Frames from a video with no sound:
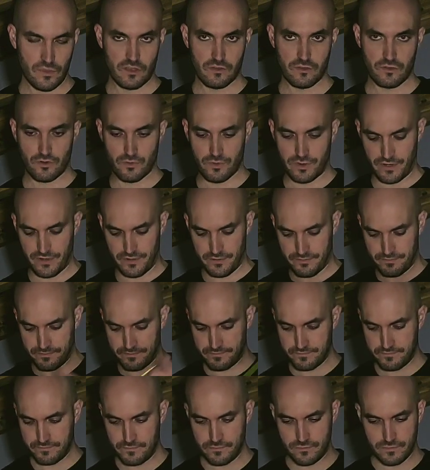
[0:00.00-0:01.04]
throw end,
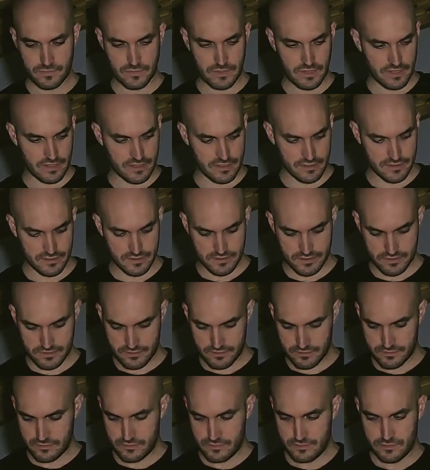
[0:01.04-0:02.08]
like this,
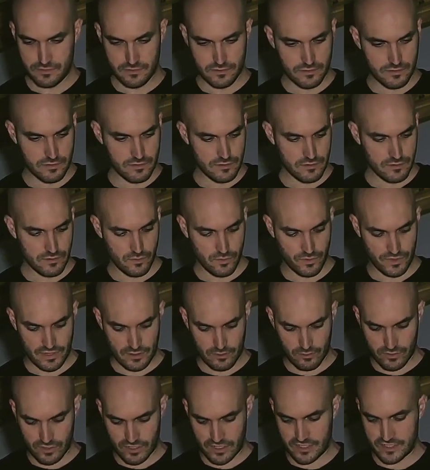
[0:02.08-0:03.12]

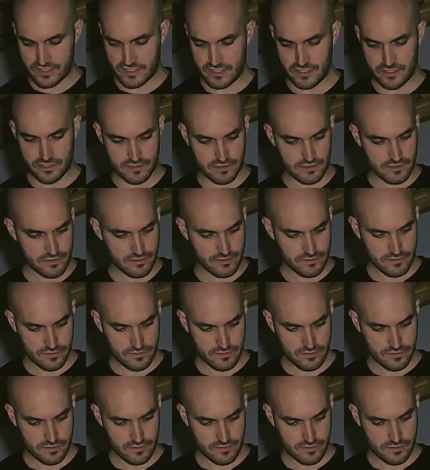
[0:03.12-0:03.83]
without releasing it.